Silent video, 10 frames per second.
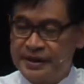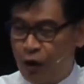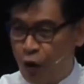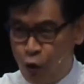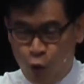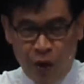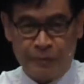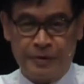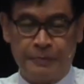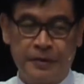they are all work
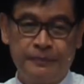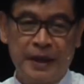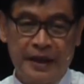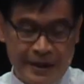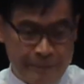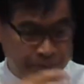people. They are